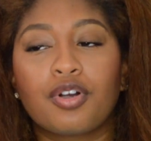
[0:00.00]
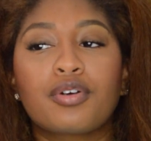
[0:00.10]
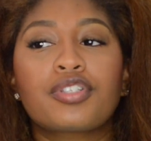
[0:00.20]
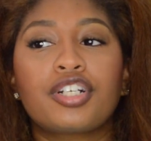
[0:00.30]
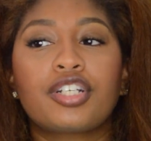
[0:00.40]

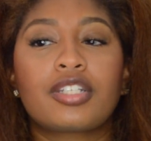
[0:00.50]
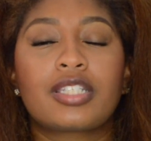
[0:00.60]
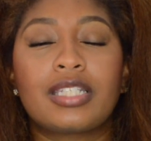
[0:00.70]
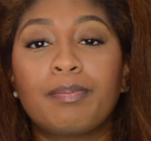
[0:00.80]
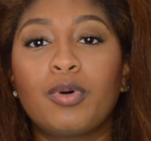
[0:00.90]
Those are
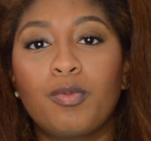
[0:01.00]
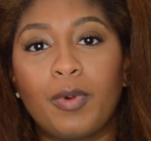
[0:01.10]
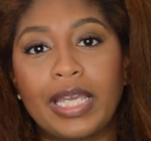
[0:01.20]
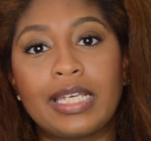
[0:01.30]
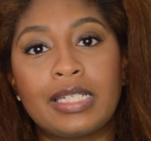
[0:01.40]
simple
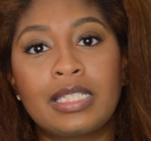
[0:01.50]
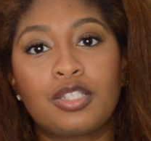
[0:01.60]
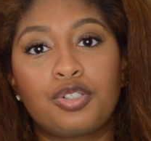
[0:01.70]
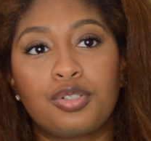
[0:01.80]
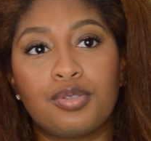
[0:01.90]

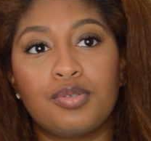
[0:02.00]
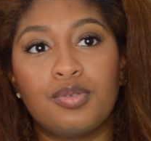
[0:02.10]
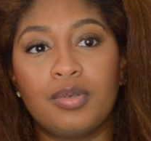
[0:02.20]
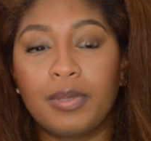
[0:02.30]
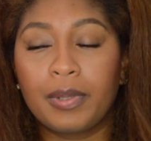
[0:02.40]
ways
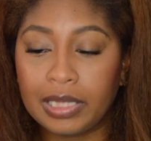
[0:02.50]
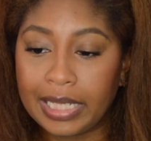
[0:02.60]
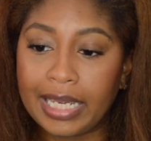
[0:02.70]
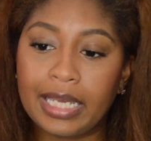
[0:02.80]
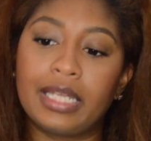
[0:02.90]
to
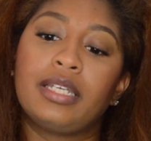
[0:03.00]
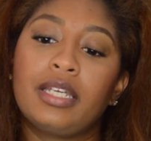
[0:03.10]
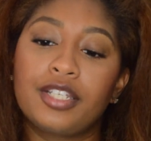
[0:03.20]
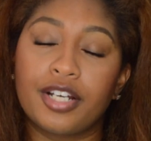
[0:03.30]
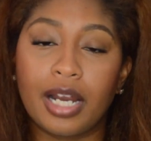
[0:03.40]
plan
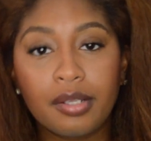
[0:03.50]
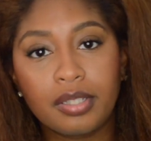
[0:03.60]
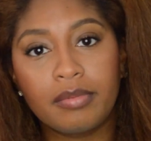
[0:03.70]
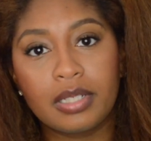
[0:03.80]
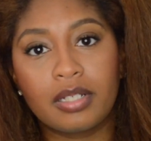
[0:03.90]
your
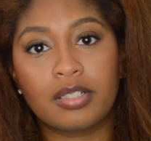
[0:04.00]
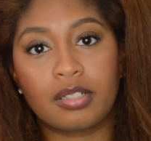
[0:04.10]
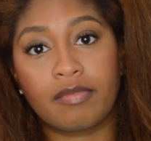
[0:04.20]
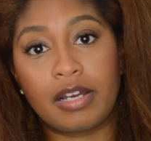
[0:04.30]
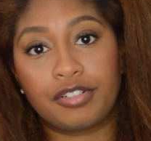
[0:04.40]
healthy
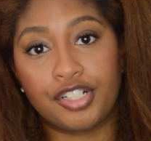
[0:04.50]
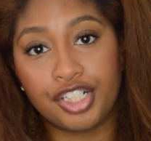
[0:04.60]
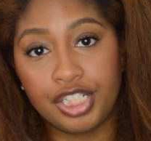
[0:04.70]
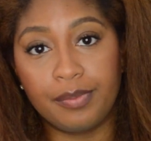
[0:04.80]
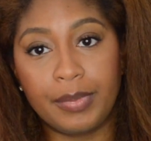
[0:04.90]
meals around your
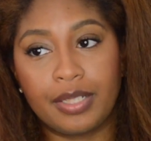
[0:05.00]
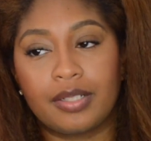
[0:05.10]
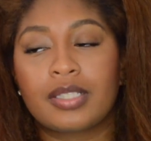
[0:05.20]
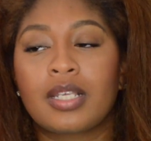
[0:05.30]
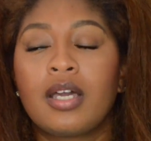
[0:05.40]
cheat
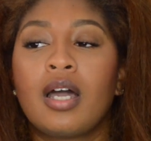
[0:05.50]
meals.